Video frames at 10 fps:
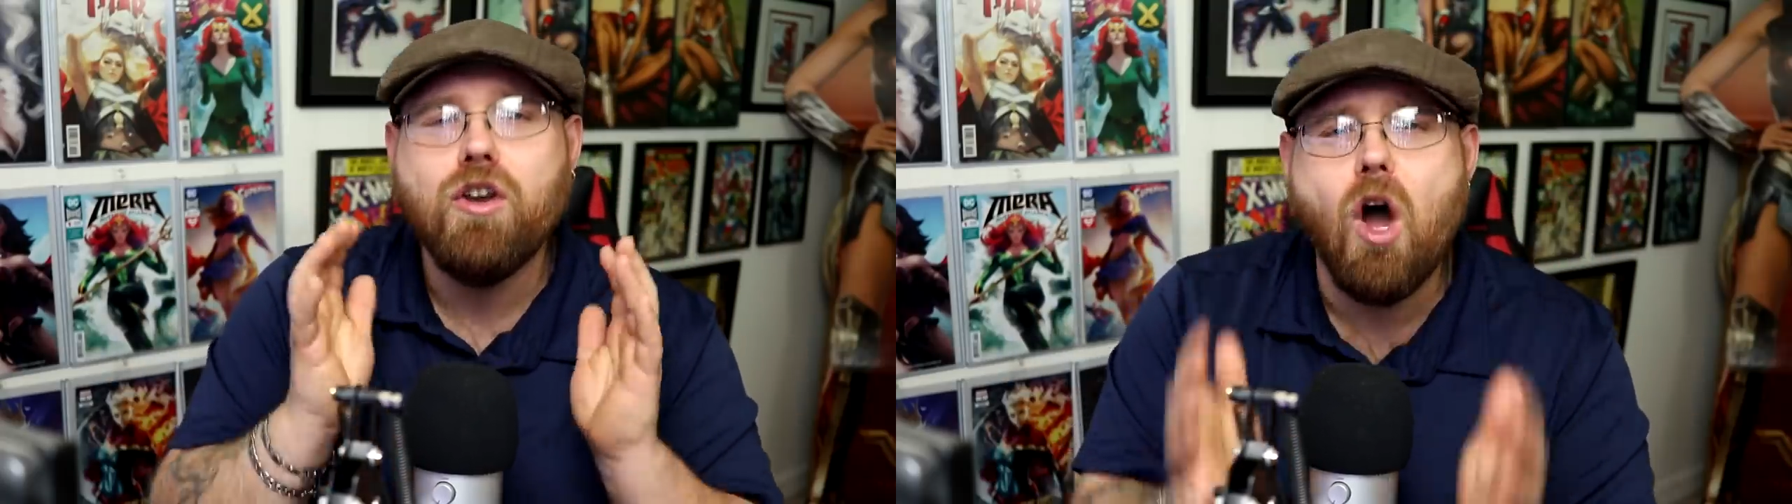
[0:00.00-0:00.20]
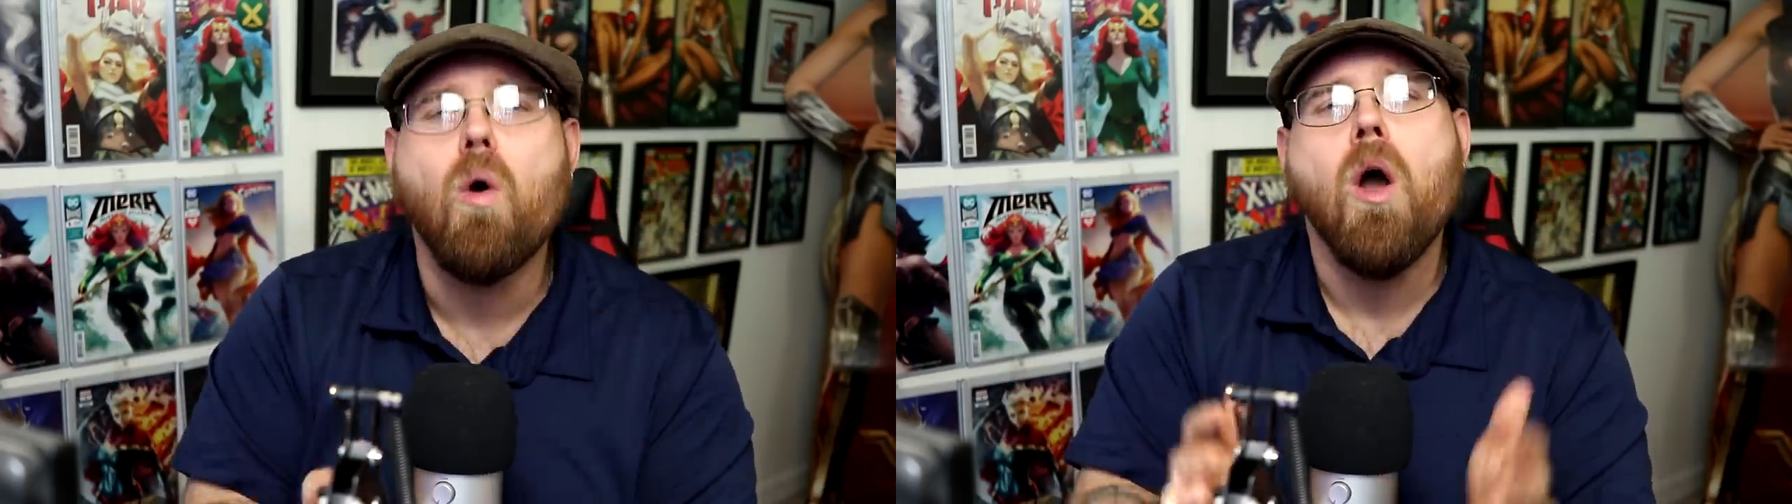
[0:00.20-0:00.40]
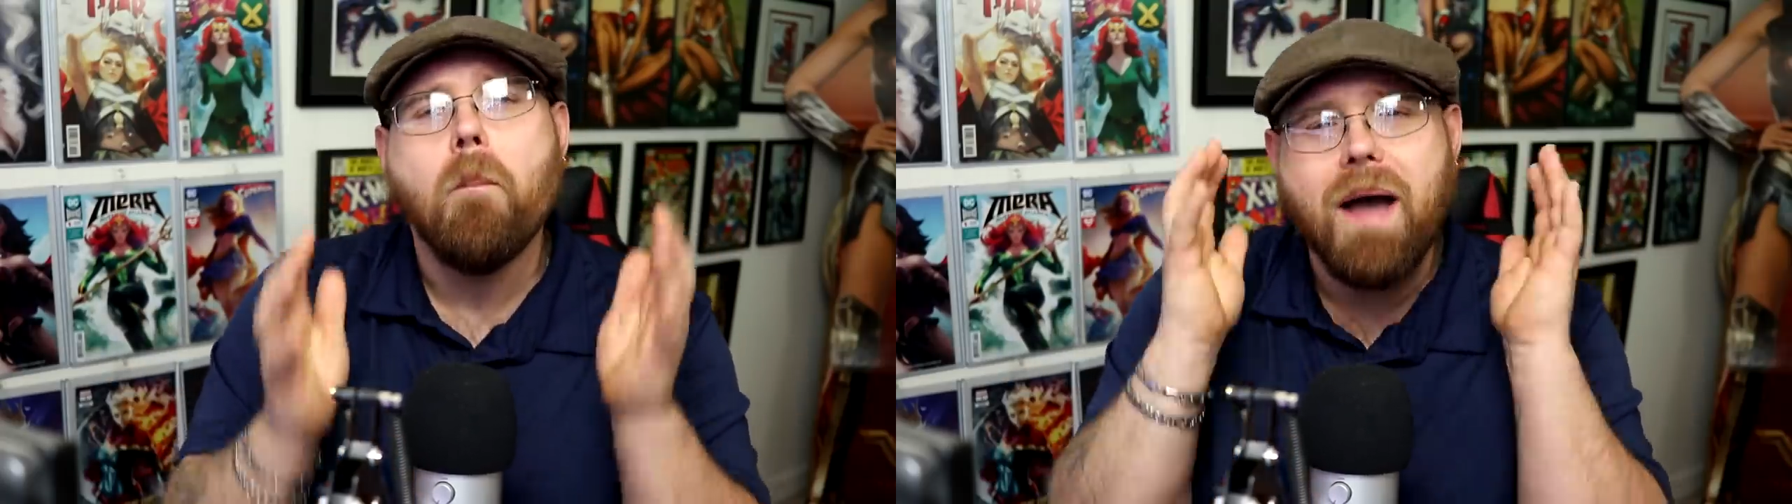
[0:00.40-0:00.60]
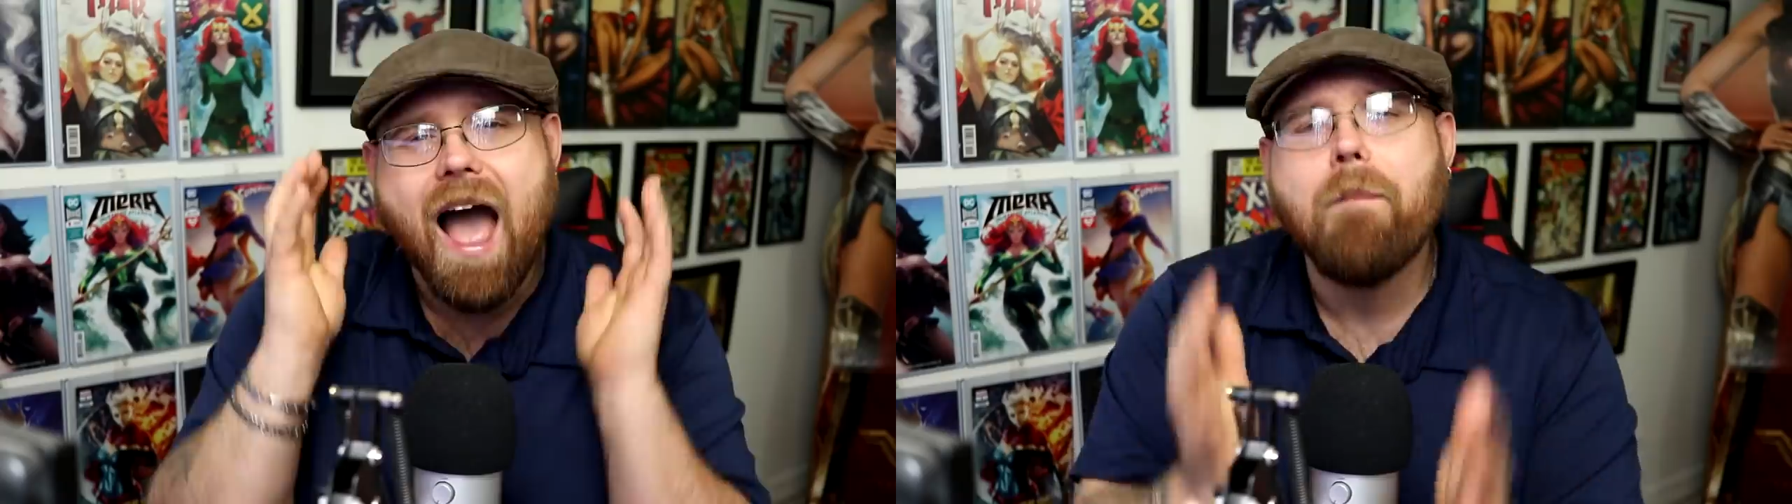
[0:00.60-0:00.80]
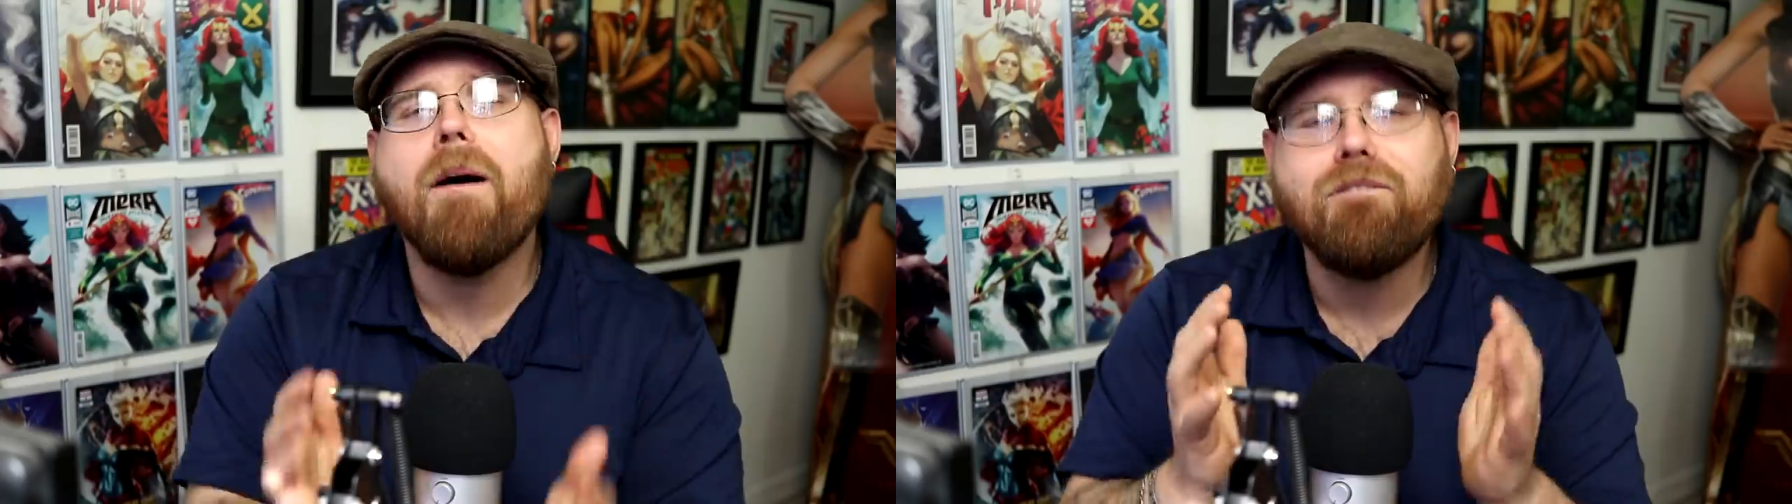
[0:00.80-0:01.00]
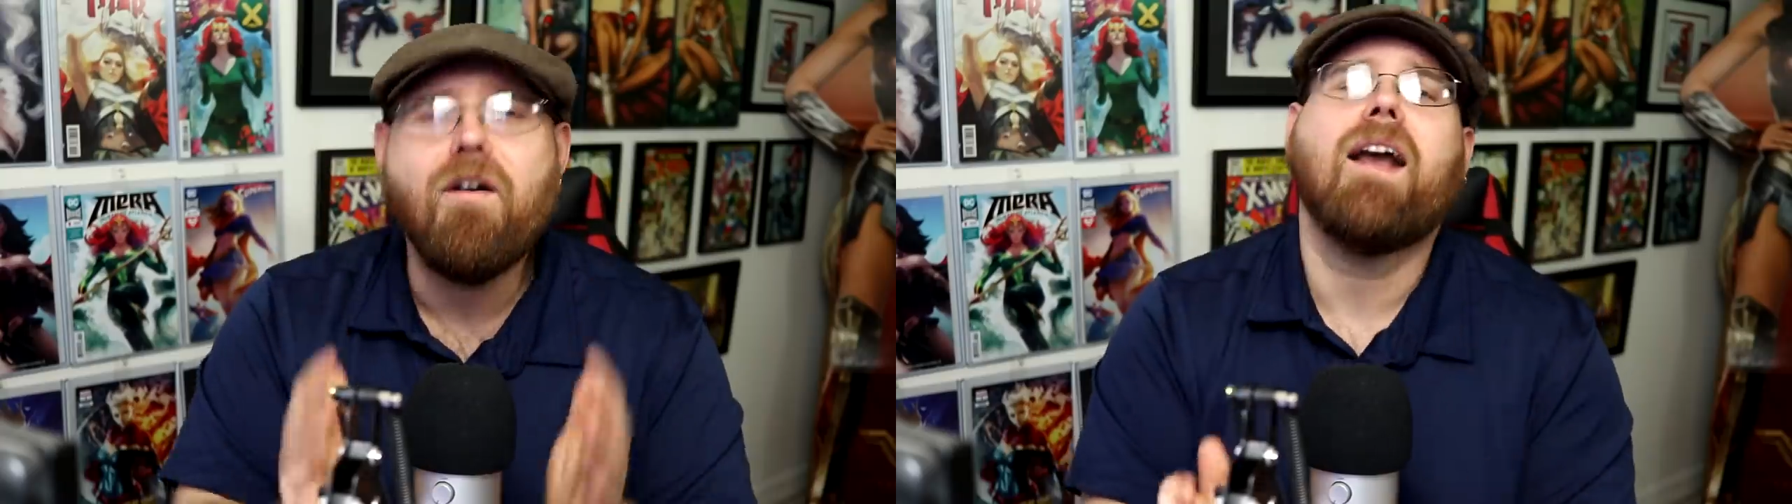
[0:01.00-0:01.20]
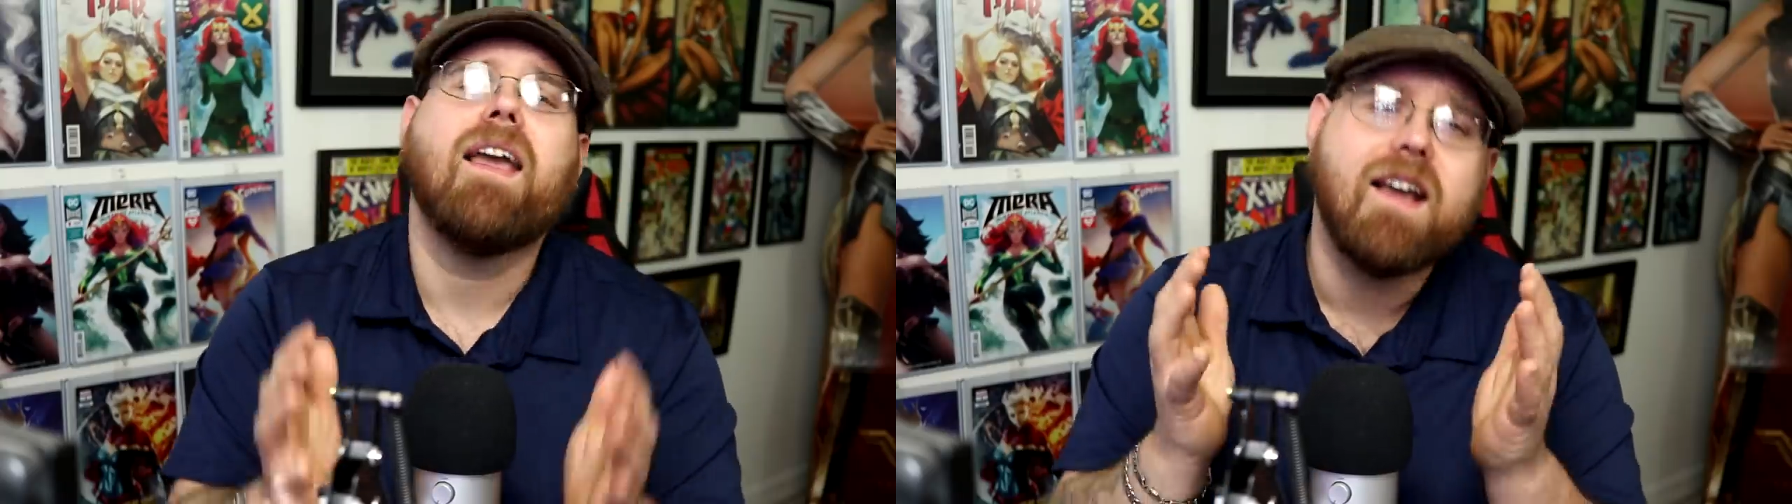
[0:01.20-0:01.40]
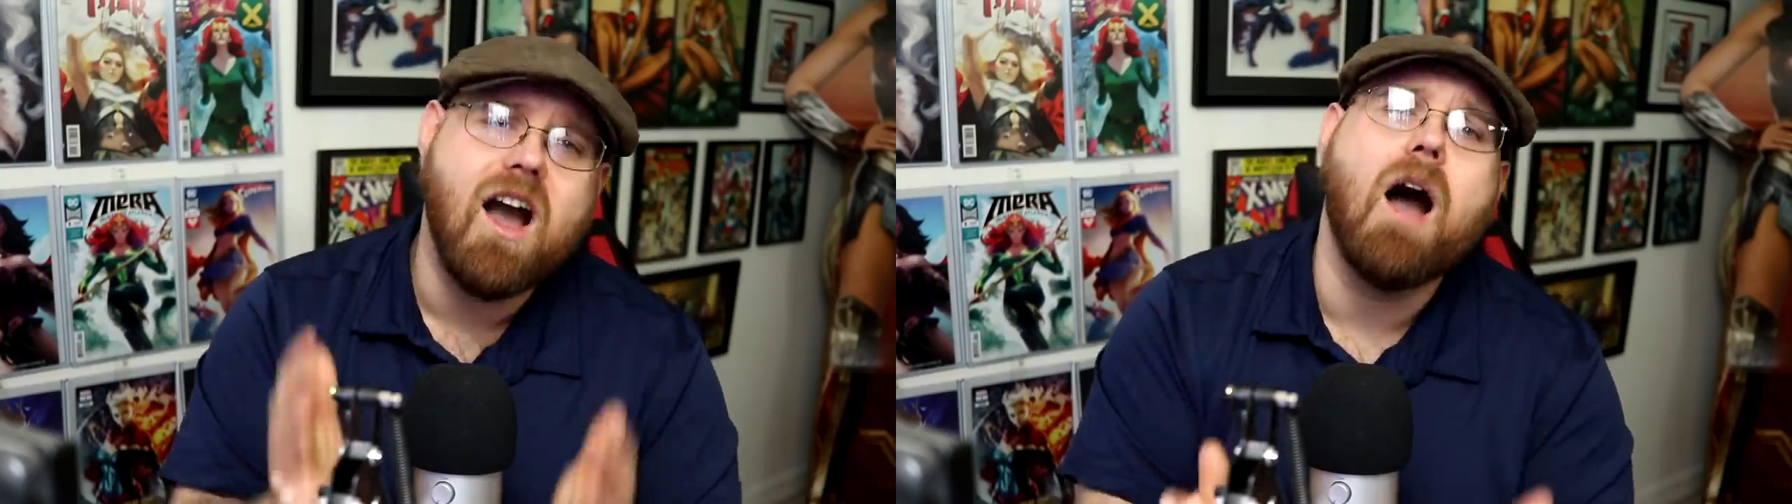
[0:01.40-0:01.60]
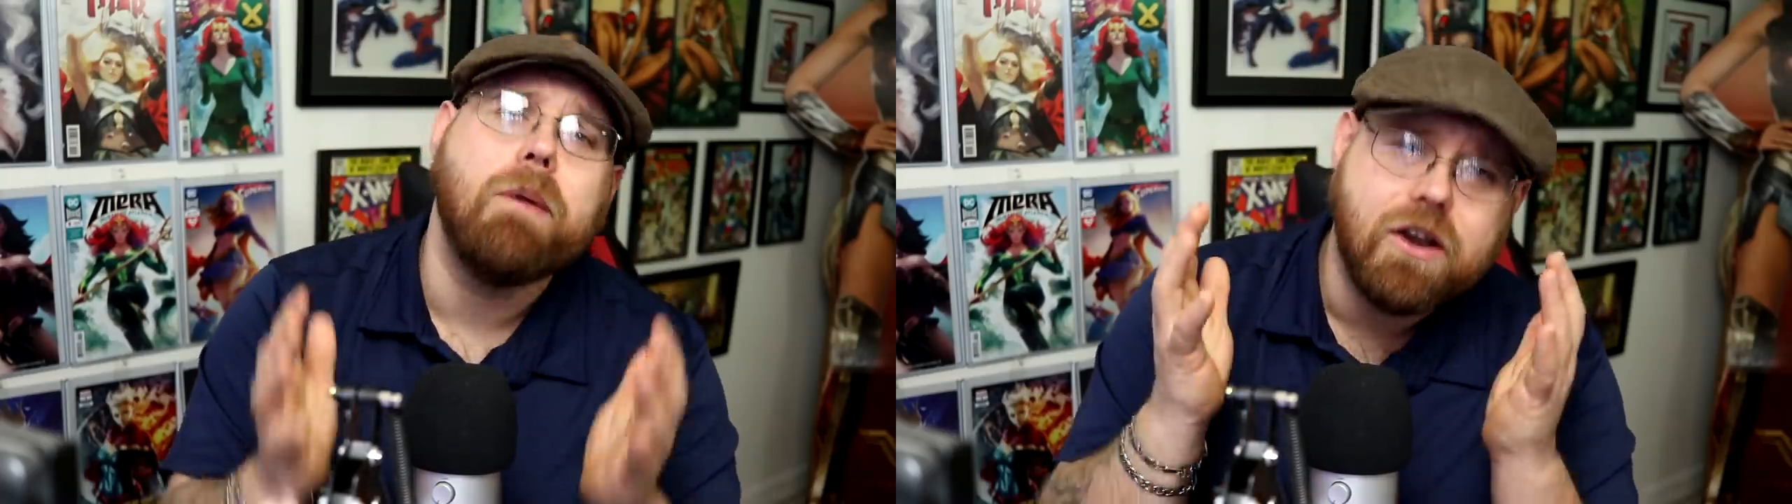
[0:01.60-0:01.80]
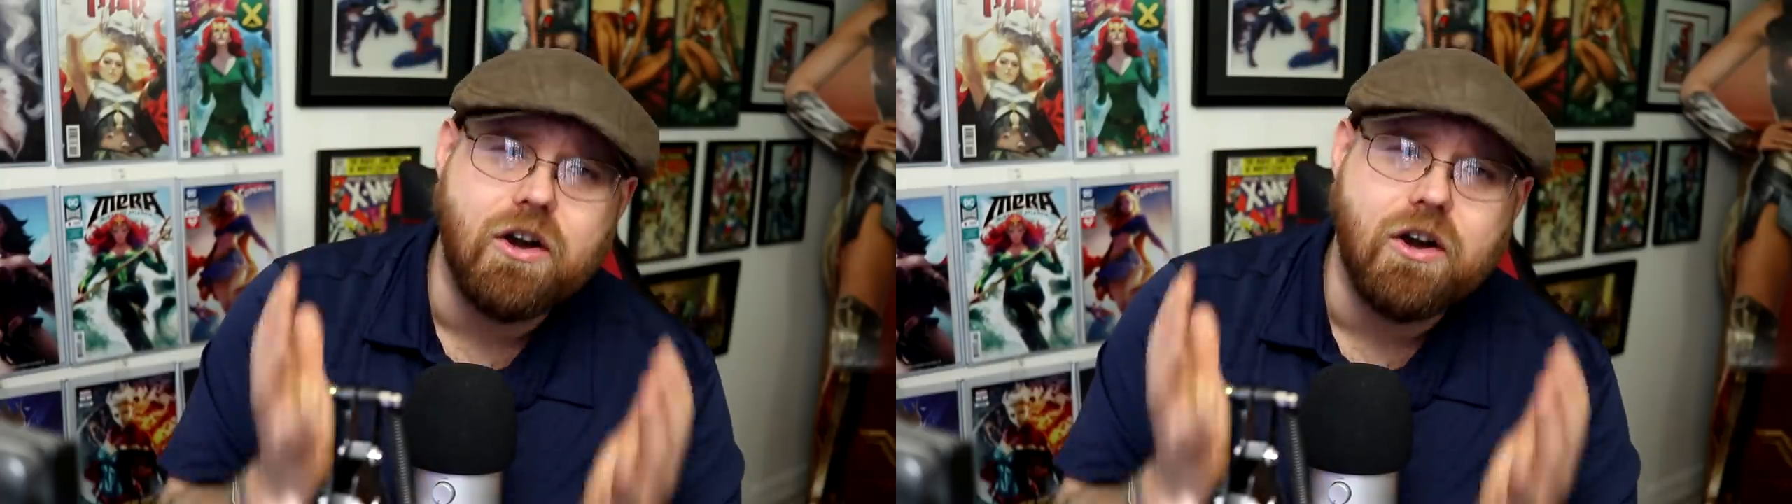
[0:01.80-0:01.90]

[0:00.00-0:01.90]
No, but how about fucking common